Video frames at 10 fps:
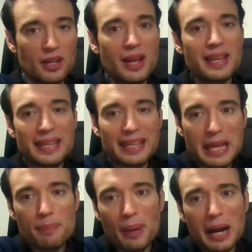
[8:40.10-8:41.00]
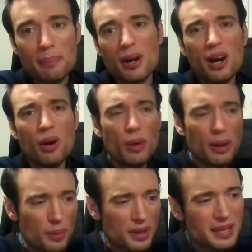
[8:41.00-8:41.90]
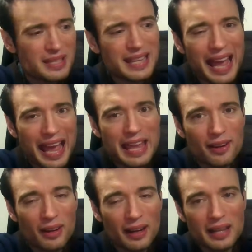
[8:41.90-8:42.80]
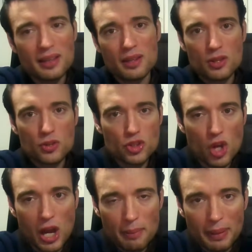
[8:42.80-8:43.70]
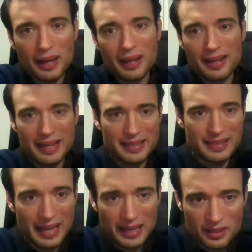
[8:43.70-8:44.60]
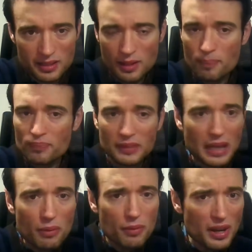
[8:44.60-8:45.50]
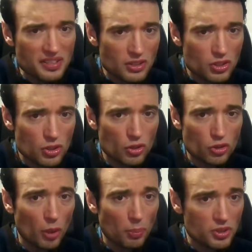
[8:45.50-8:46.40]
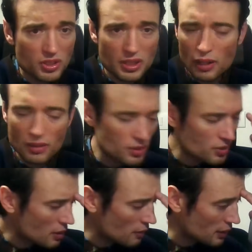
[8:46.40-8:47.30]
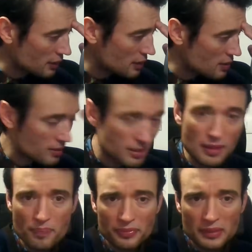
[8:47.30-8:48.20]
You know, it can keep up with these AI cyber attacks. And revised institutional adoption scenario, just think of it like this.